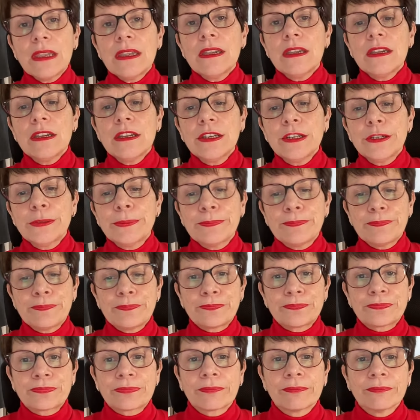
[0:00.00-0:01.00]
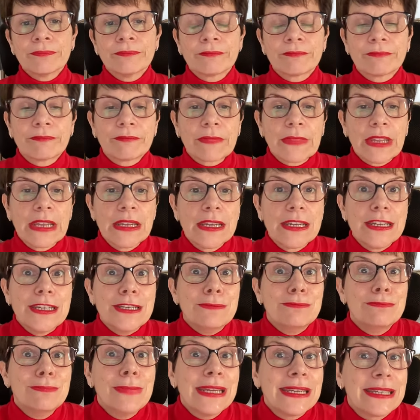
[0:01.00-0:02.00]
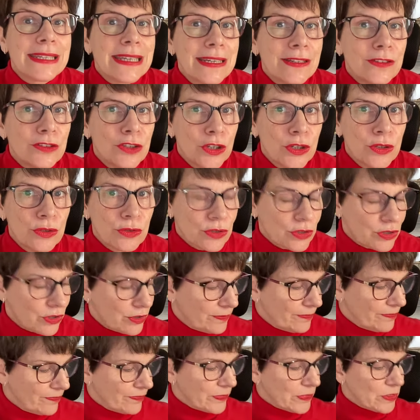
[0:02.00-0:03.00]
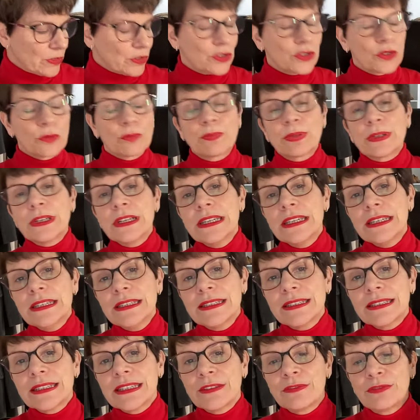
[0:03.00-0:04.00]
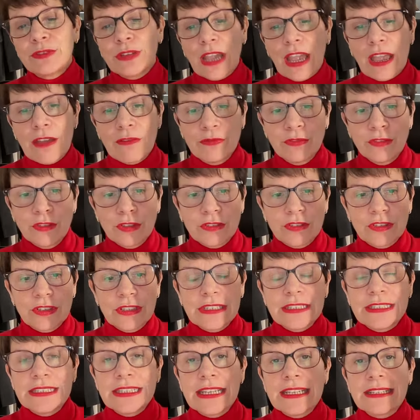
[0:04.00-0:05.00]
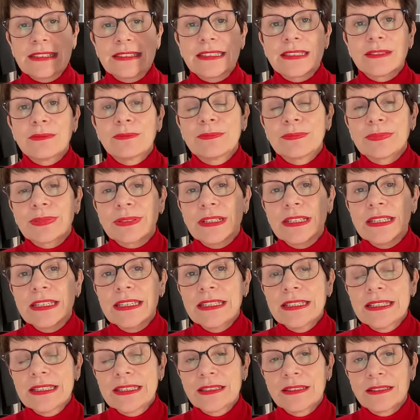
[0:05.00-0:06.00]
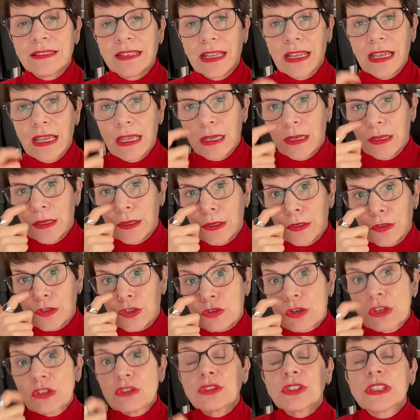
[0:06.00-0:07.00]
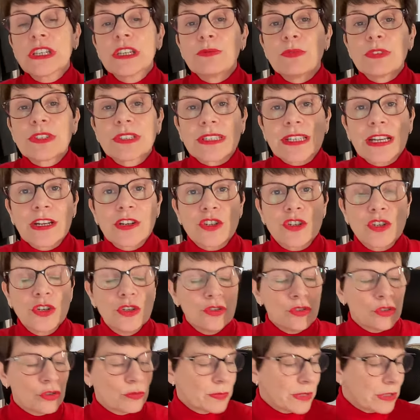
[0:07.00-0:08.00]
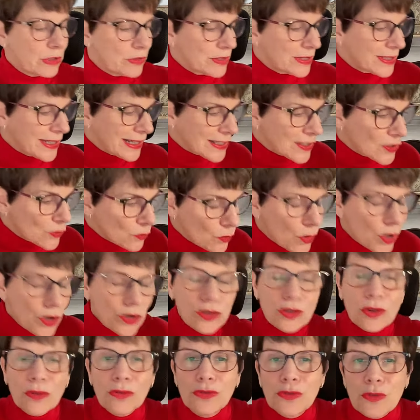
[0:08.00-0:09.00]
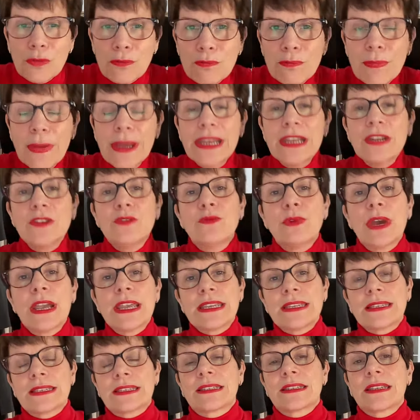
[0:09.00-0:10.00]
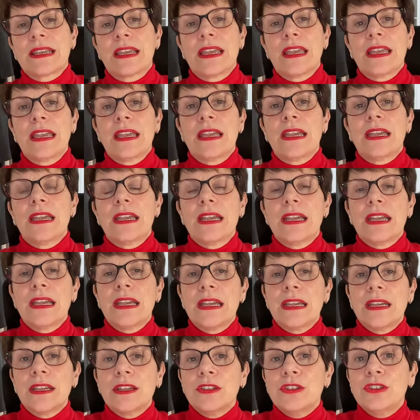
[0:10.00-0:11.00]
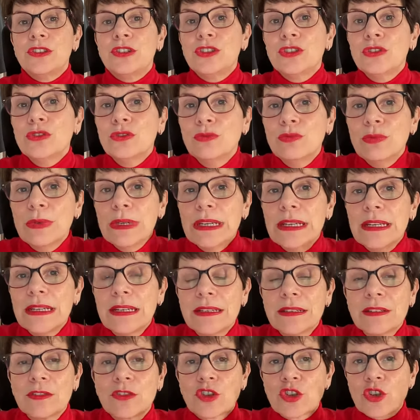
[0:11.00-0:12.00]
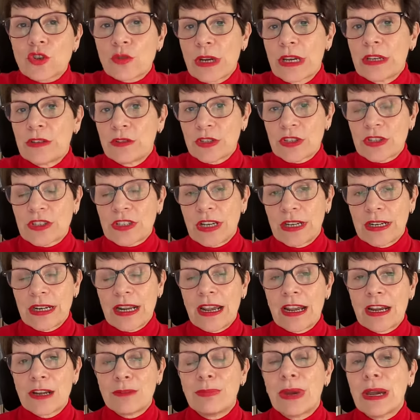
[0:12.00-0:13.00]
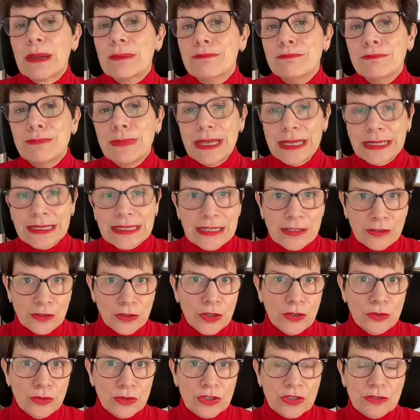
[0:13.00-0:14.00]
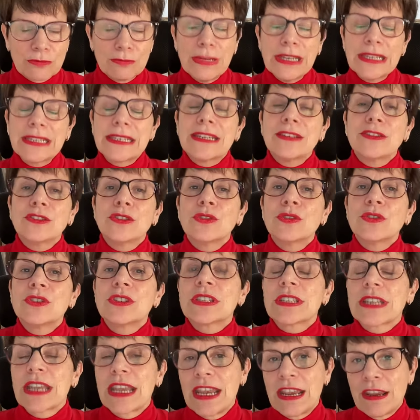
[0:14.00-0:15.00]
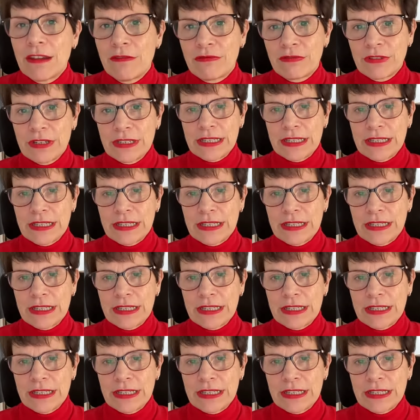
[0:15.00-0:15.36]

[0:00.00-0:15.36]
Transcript: um, in making notes so please, if you have not yet, please uh, try to keep a style journal because that's one of the main ways you will train your style eye by making notes, making notes every